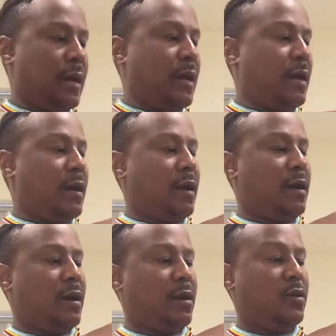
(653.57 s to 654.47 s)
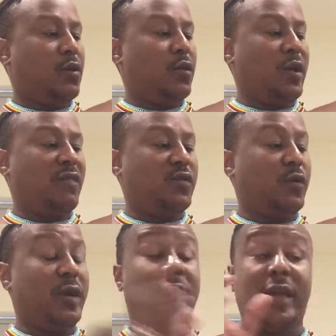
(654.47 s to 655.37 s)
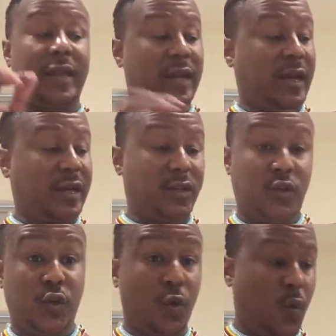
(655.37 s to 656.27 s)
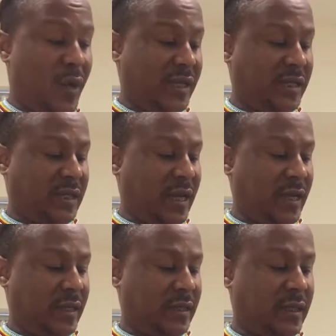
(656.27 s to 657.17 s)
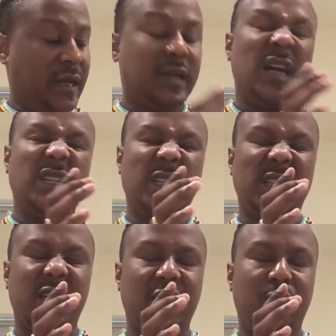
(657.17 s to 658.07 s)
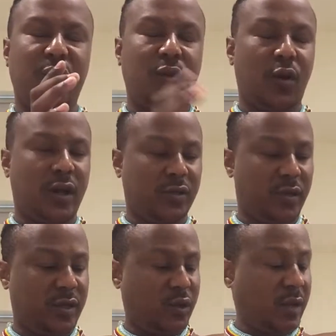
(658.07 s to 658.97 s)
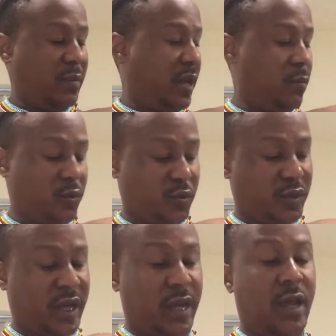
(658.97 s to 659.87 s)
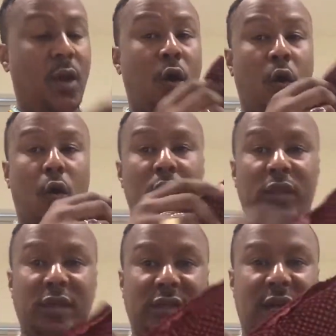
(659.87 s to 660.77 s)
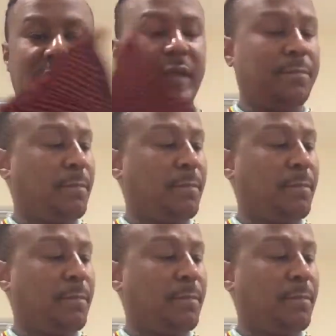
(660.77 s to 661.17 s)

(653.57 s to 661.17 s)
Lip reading: you have to go and get it cut to your waist size and just a little bit longer so that you can be able to tie on the side.